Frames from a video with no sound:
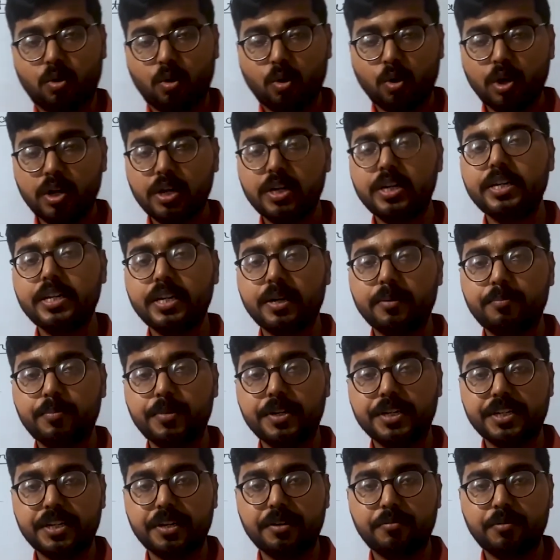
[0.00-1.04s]
only
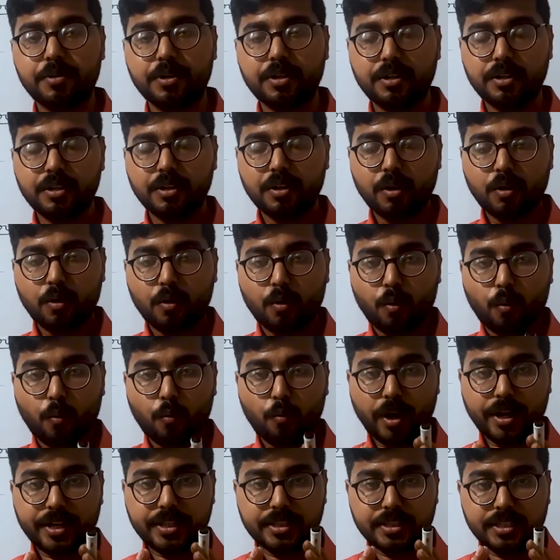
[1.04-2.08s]
applicable
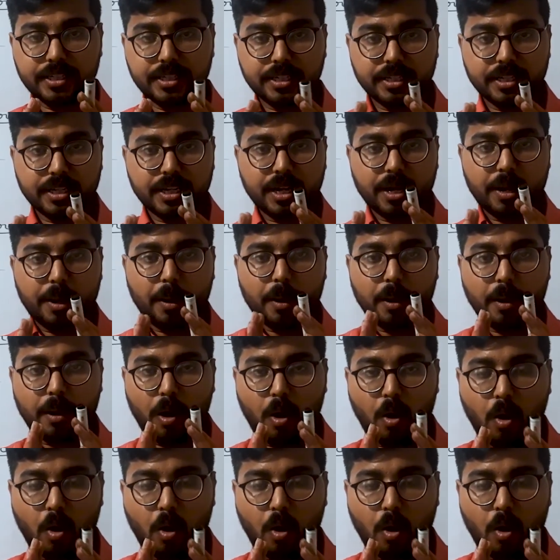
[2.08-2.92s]
when the